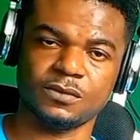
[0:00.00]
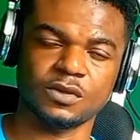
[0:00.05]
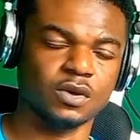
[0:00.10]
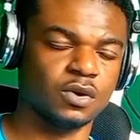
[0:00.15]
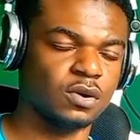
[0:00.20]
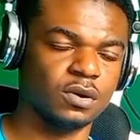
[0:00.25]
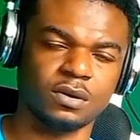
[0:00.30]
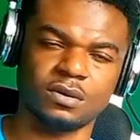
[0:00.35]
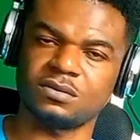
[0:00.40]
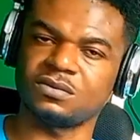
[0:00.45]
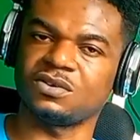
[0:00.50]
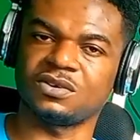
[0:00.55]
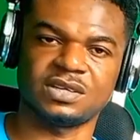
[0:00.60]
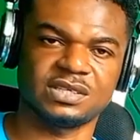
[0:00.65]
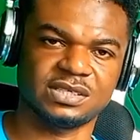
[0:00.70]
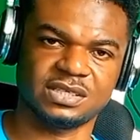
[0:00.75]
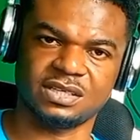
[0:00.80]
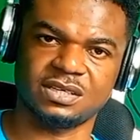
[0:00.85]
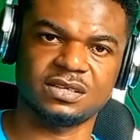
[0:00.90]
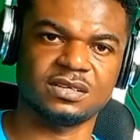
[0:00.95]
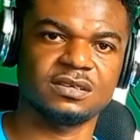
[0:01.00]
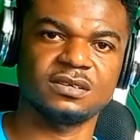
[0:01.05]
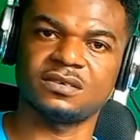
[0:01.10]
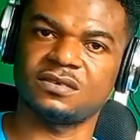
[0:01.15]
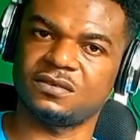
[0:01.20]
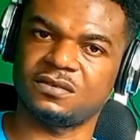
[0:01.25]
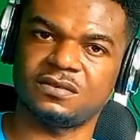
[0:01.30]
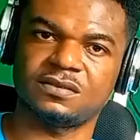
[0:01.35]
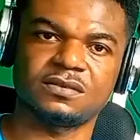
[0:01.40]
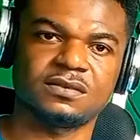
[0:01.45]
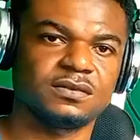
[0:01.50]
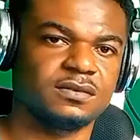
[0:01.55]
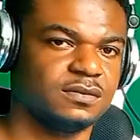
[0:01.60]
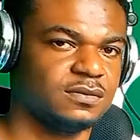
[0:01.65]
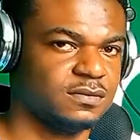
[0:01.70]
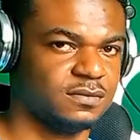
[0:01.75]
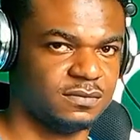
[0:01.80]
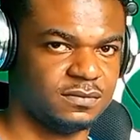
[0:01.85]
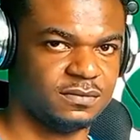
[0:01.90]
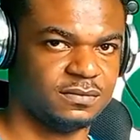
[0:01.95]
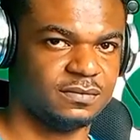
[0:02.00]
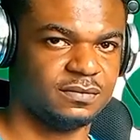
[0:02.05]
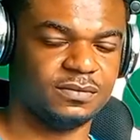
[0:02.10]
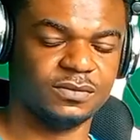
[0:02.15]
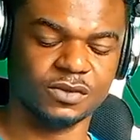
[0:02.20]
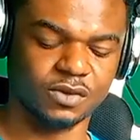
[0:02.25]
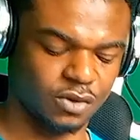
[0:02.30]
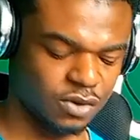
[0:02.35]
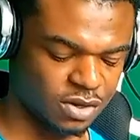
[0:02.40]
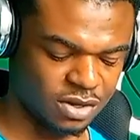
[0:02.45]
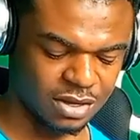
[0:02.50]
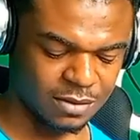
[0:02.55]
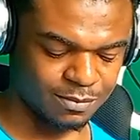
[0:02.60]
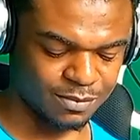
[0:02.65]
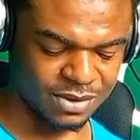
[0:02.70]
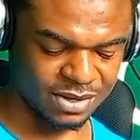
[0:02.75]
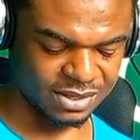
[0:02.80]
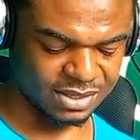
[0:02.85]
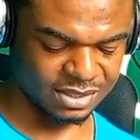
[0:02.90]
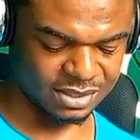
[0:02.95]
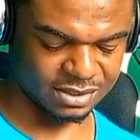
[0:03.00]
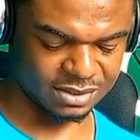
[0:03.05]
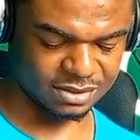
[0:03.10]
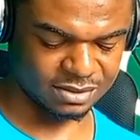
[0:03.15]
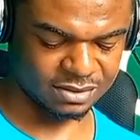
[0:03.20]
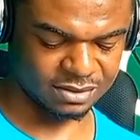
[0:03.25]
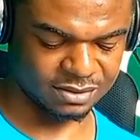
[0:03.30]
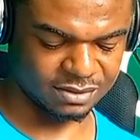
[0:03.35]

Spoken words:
Oh, you understand? Or you can bring this.